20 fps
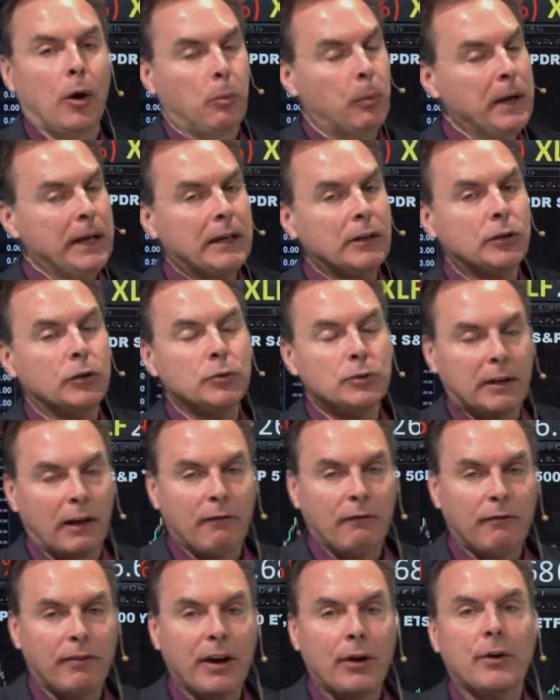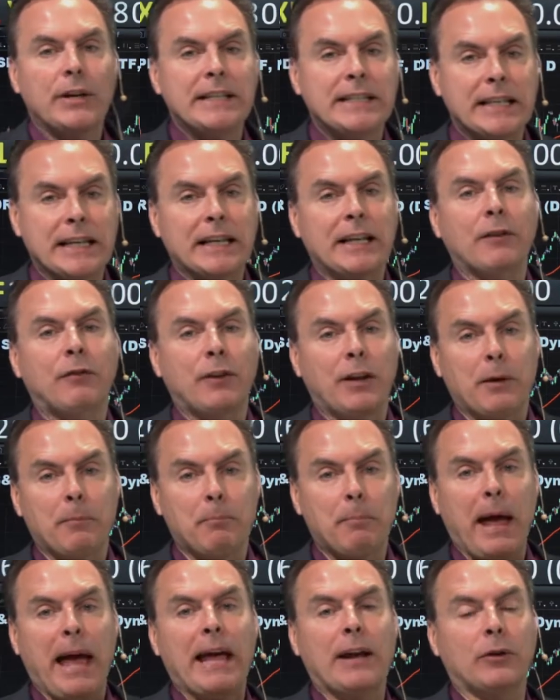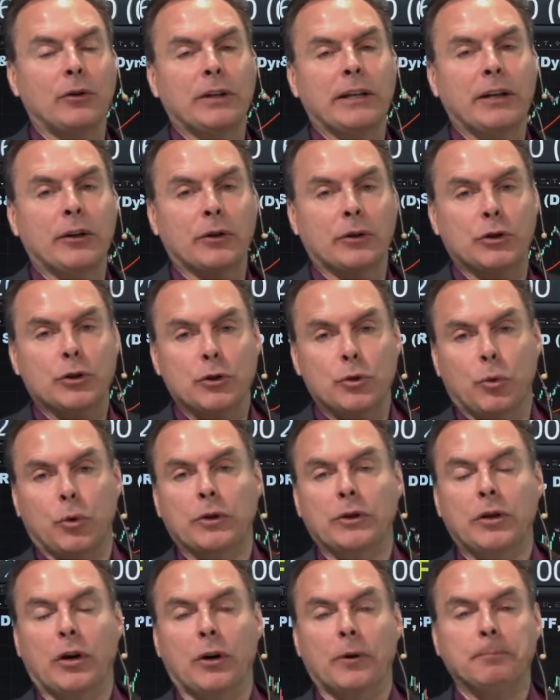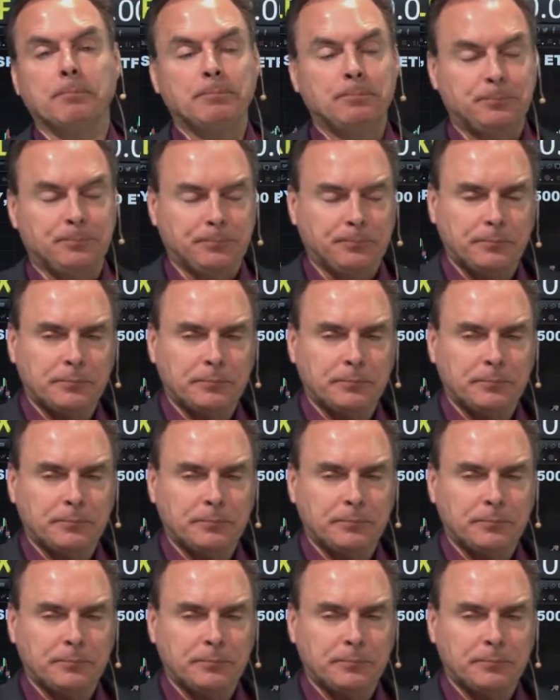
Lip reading: we could lose a very significant battle here in the short term